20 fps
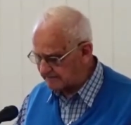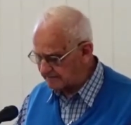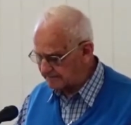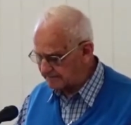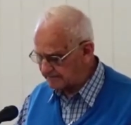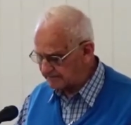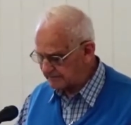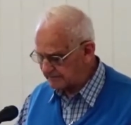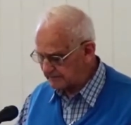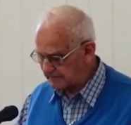
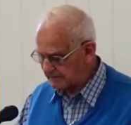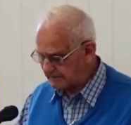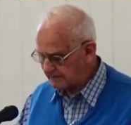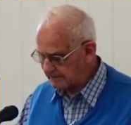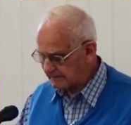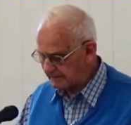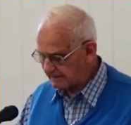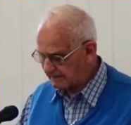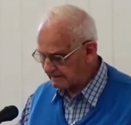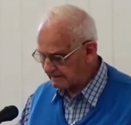
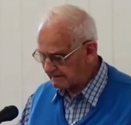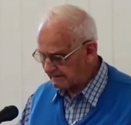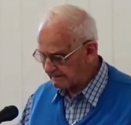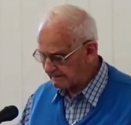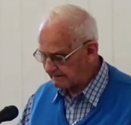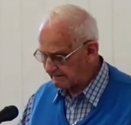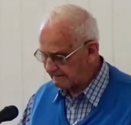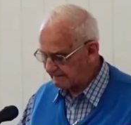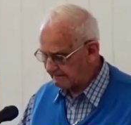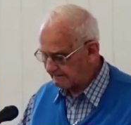
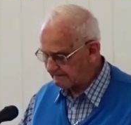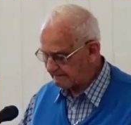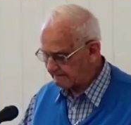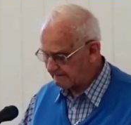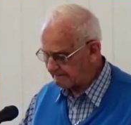No one is speaking in this clip.